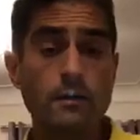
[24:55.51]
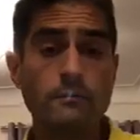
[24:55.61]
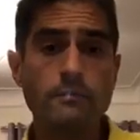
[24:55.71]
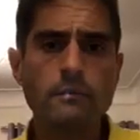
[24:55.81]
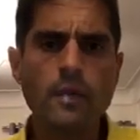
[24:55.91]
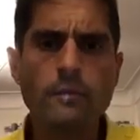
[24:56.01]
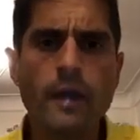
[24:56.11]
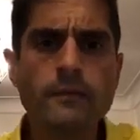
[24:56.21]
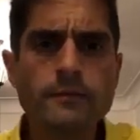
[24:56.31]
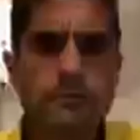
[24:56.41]
I hope
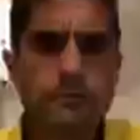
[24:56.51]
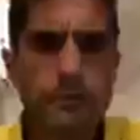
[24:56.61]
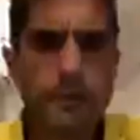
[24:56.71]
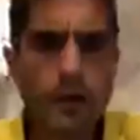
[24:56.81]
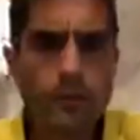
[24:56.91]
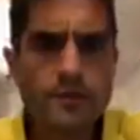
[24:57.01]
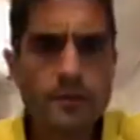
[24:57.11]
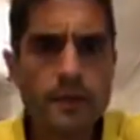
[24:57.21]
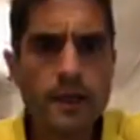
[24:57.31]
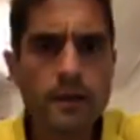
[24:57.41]
that helps
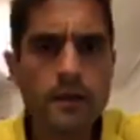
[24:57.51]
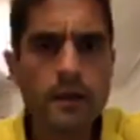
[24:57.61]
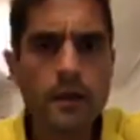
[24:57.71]
a bit.